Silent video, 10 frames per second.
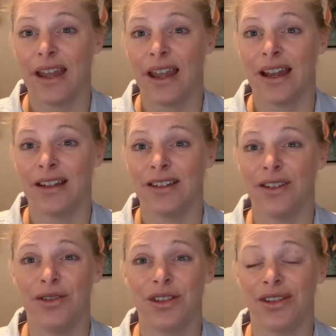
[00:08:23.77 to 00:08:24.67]
and
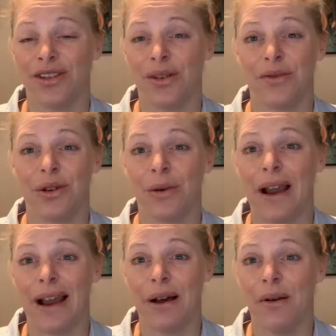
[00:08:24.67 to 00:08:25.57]
you just don't know
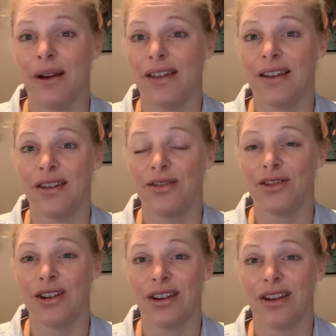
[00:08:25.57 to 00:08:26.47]
how, I think
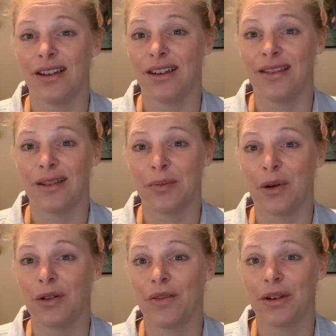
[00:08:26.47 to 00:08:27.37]
Yushika is the
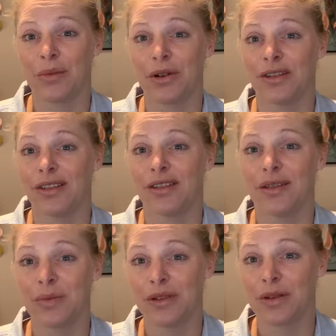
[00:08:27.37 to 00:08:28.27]
perfect person to
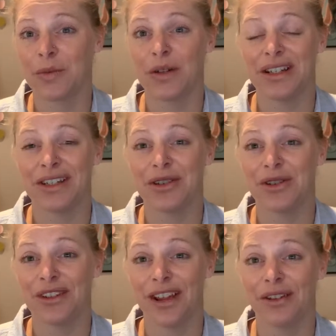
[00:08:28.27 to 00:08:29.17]
put some wind in your
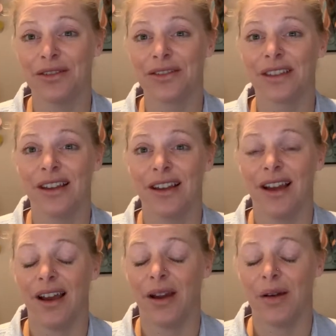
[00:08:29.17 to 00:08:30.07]
sails.
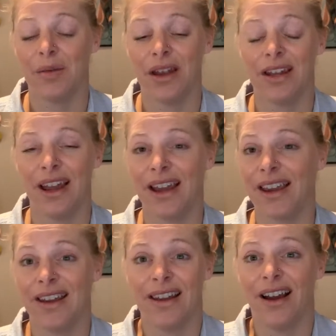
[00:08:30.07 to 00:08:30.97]
And I
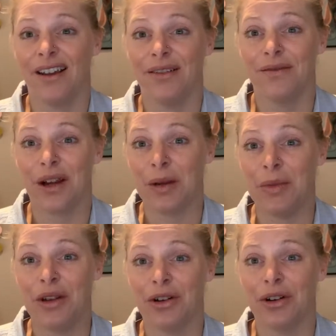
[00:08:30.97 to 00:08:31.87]
cannot
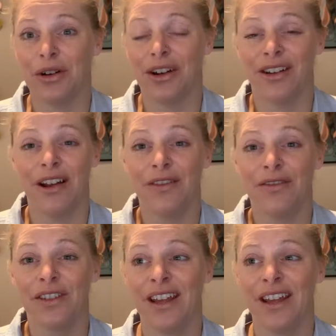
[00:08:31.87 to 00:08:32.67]
recommend her enough.